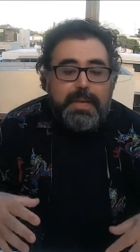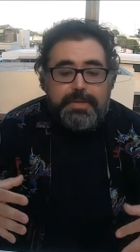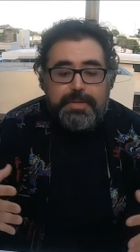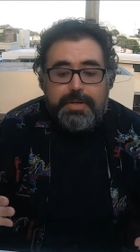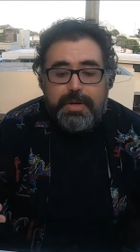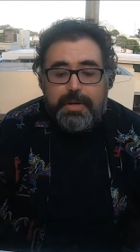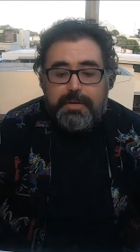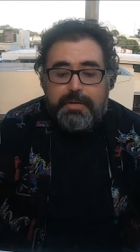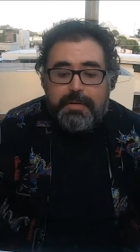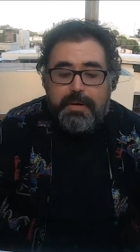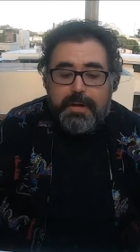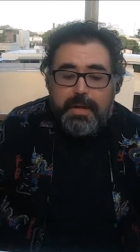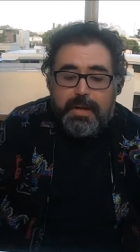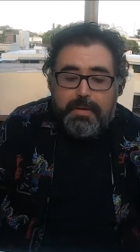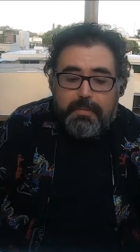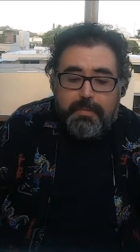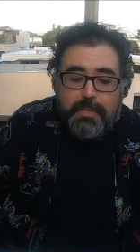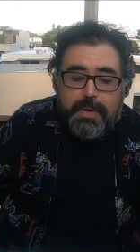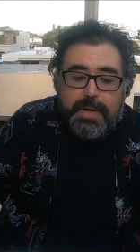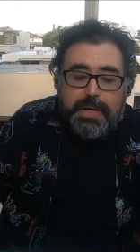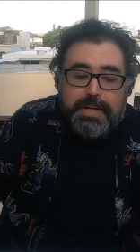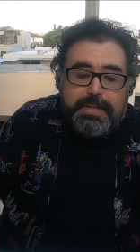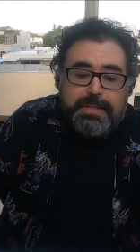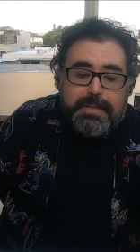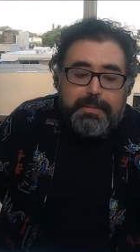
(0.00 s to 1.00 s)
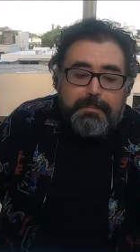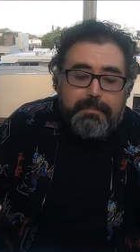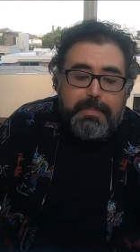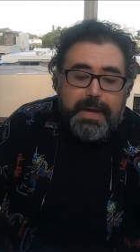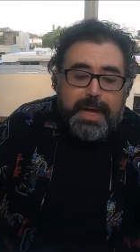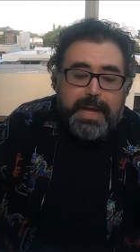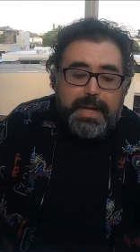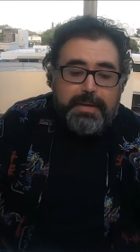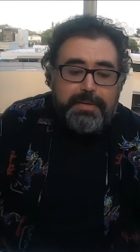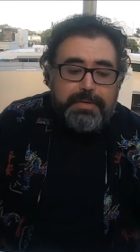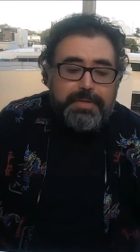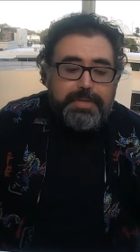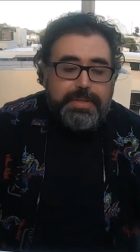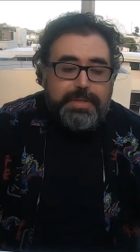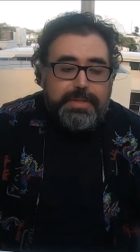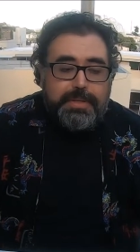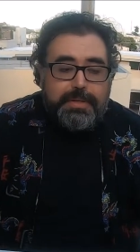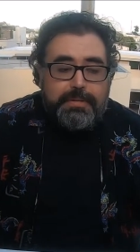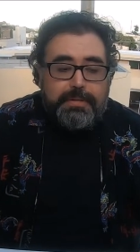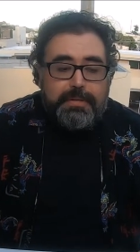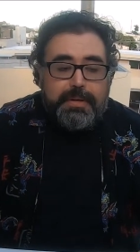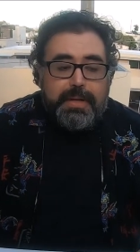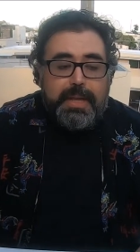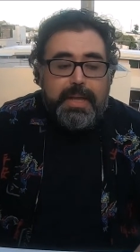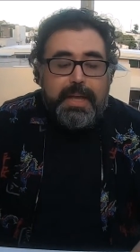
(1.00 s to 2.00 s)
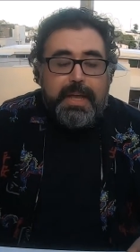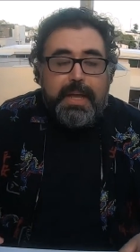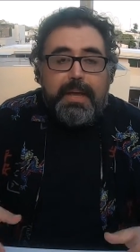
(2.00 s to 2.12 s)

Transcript: So what is a milestone?